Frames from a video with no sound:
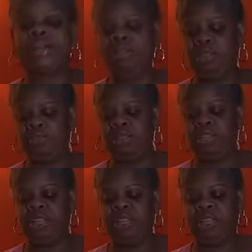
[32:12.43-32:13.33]
there for the Black
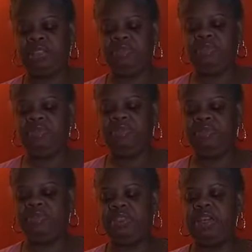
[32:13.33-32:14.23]
History thing.
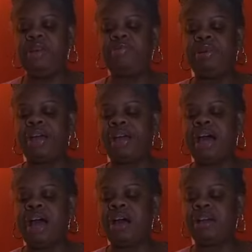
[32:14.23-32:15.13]

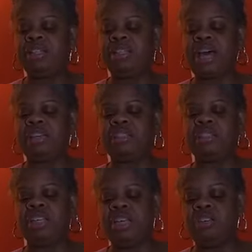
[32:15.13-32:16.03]
But like how
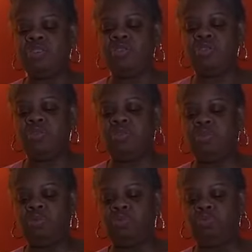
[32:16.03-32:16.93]
her doctor
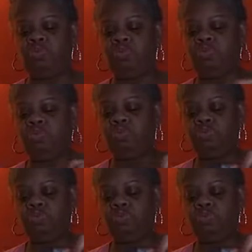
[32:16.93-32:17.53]
didn't know